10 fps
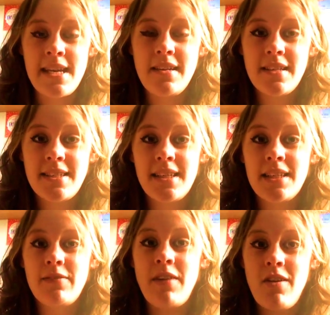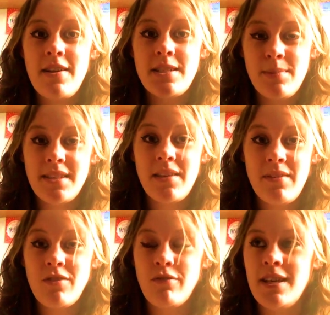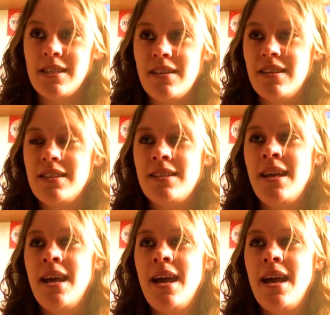He does things for very specific reasons.